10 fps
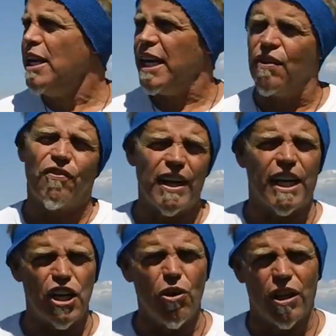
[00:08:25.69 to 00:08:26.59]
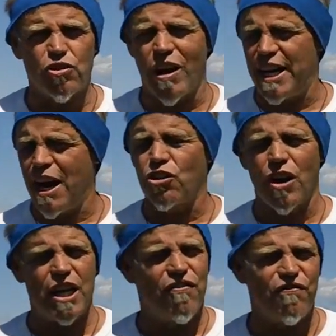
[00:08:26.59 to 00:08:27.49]
in freaking units right now
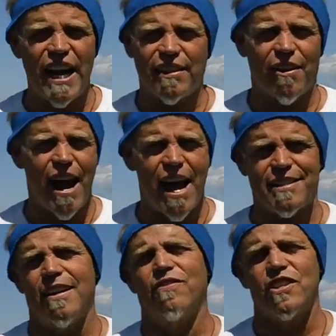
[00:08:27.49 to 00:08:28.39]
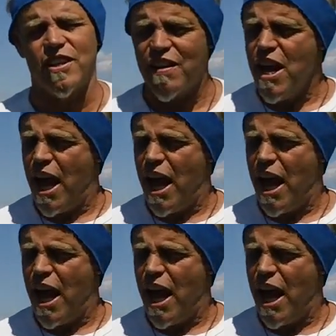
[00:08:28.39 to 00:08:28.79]
trying to fight their ass off to say,